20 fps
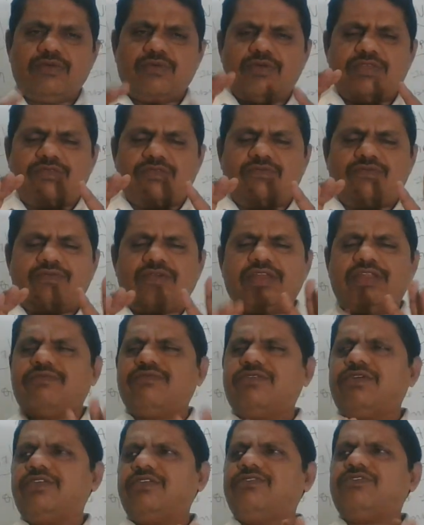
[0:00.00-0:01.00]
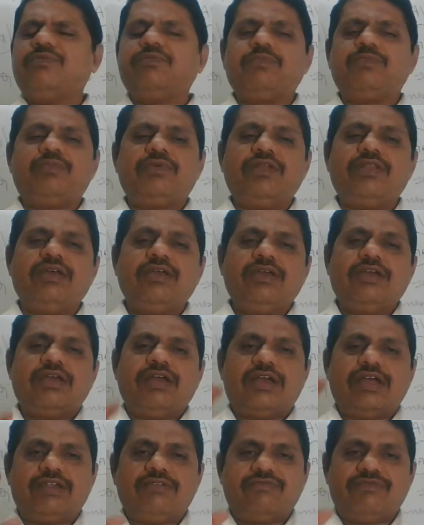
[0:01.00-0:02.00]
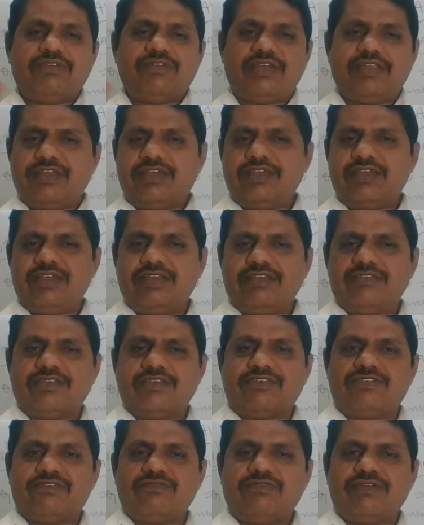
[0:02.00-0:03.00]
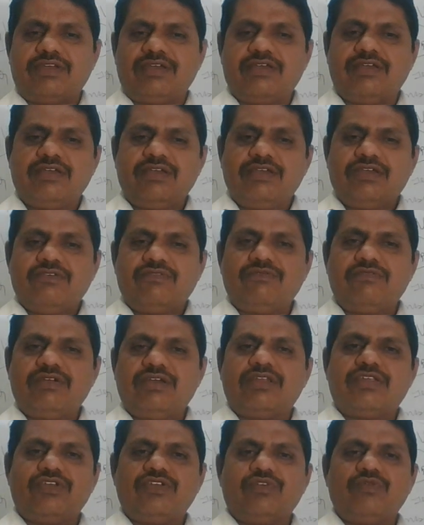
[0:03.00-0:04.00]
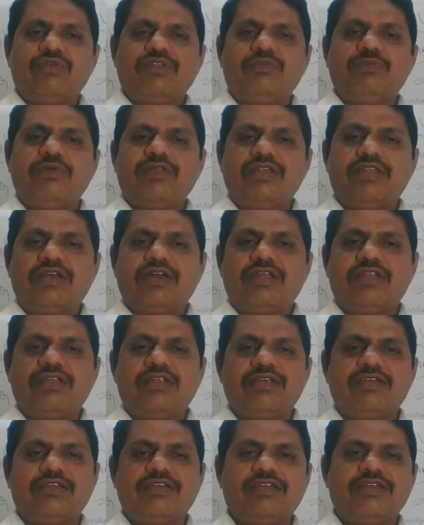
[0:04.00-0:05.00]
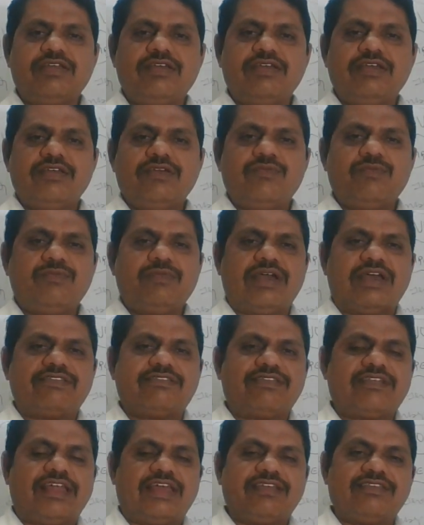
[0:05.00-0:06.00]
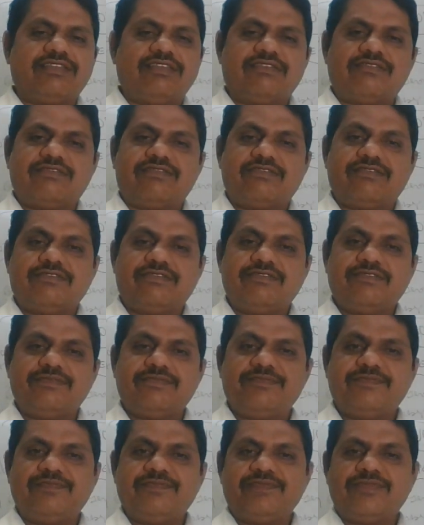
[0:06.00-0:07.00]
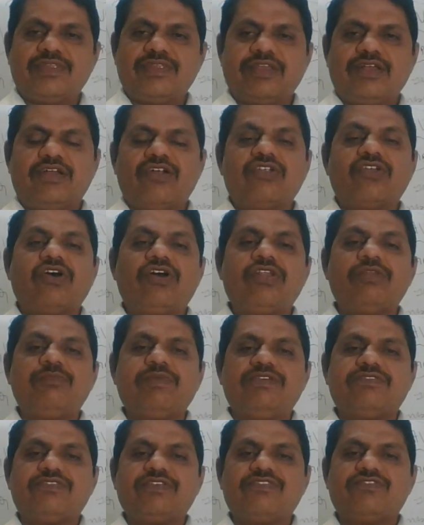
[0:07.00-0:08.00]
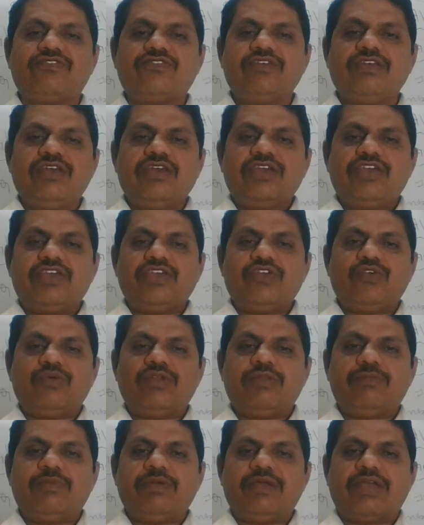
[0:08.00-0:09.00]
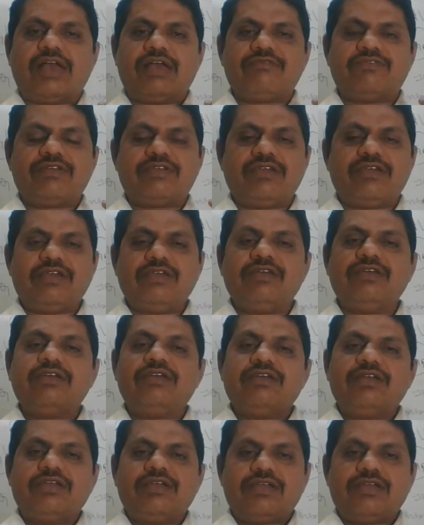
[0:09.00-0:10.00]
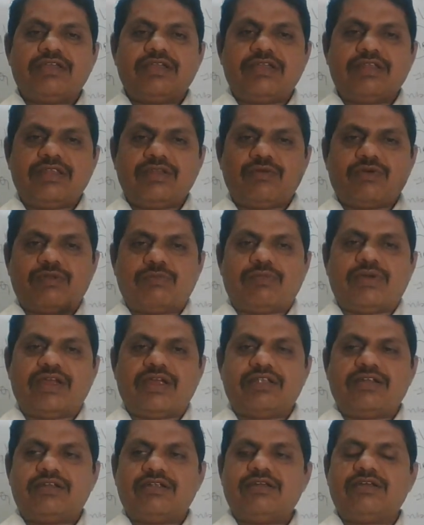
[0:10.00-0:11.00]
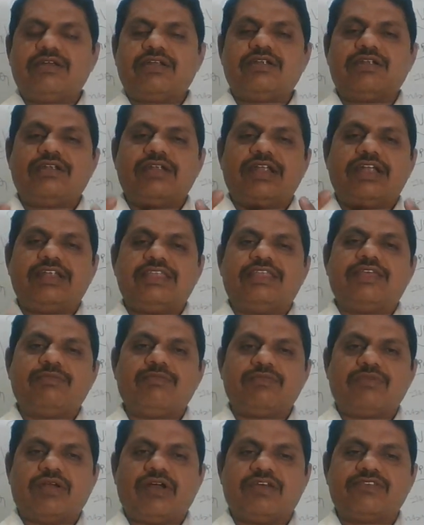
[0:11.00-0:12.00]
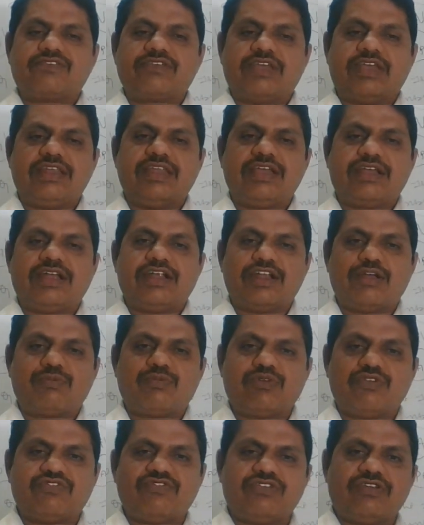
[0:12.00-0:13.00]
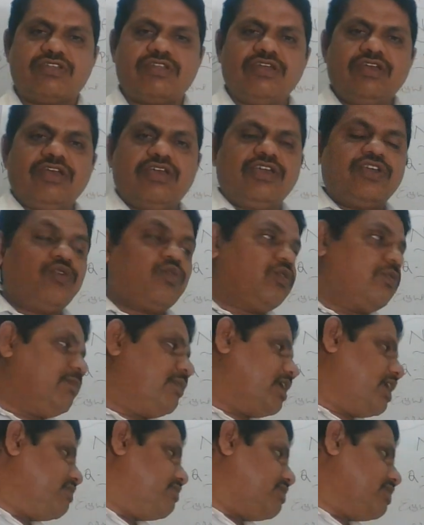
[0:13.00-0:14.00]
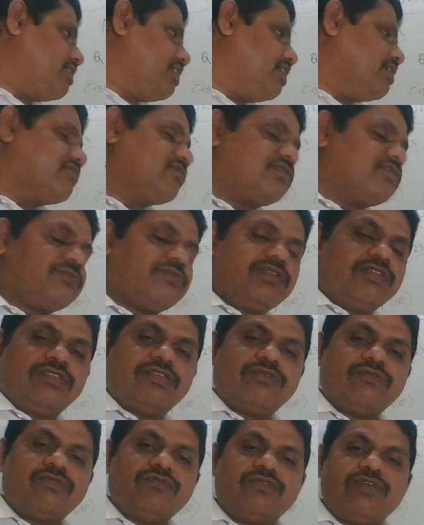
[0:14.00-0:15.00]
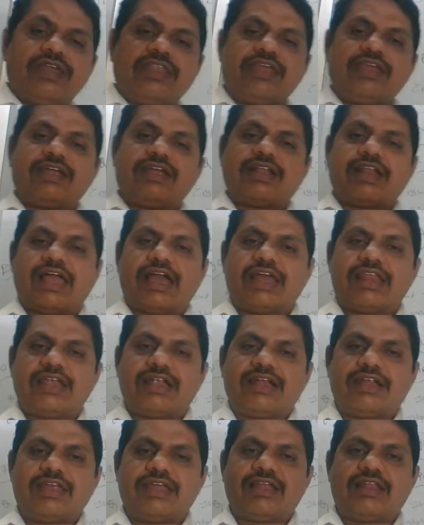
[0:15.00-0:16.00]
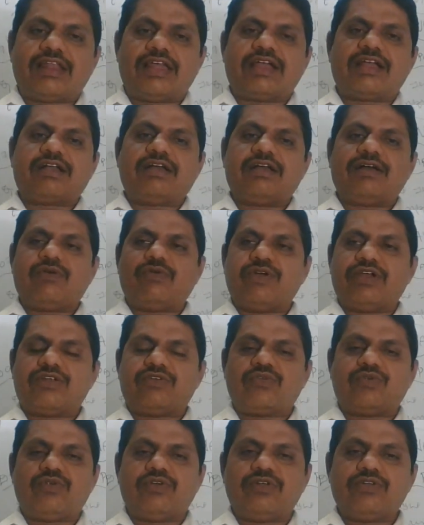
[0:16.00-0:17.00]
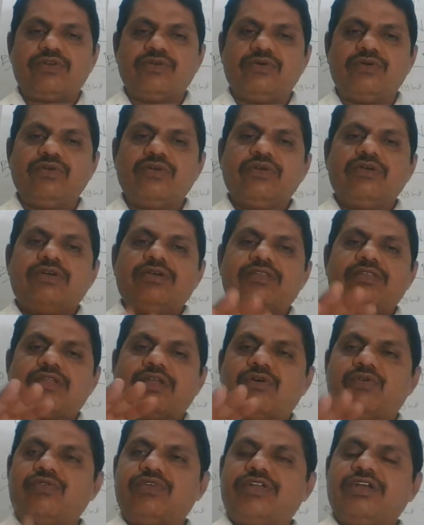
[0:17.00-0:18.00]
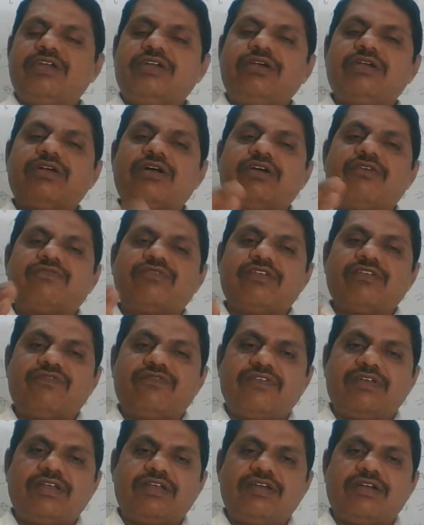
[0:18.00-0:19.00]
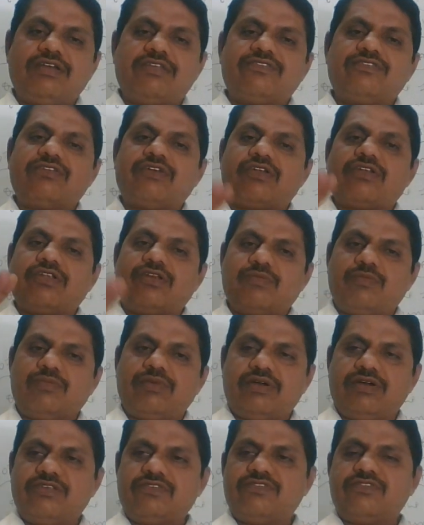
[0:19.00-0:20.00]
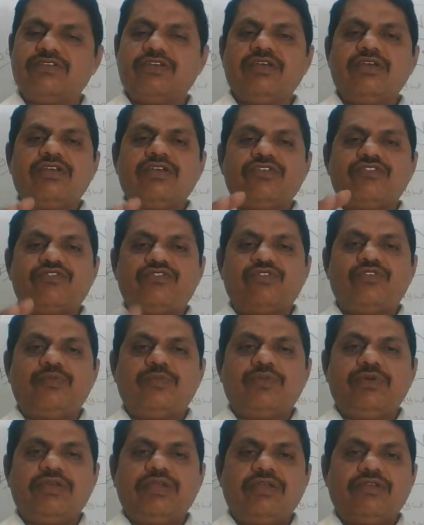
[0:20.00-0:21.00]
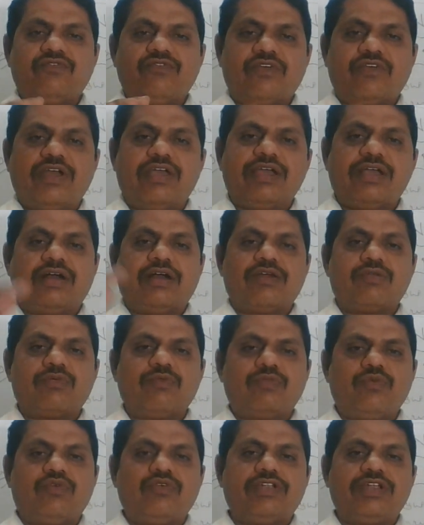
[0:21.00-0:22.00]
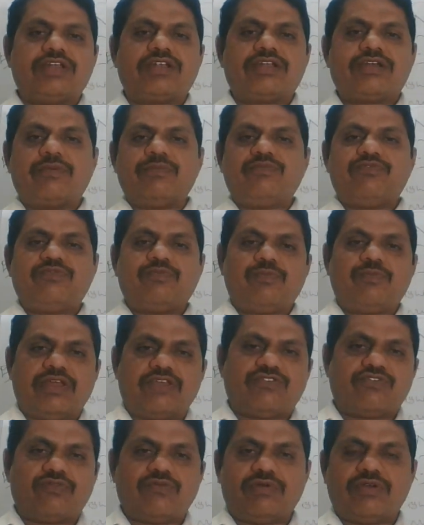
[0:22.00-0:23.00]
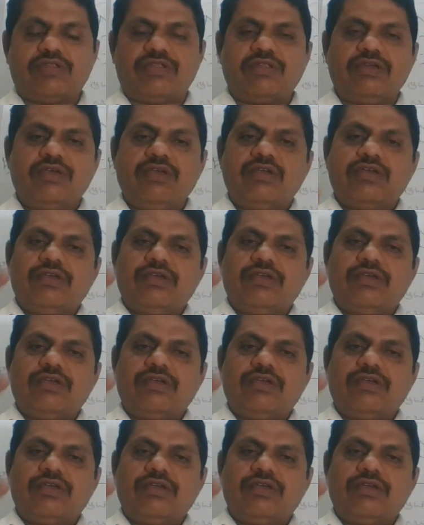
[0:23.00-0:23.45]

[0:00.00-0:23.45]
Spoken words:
with very simple and very easiest way where you will be learn maths like this and all basics you will be having a in your mind and let them ask any kind of question you will be having answer with very clarity like how I told you. Rounding of the figures or numbers should be 5 or more it comes plus 1,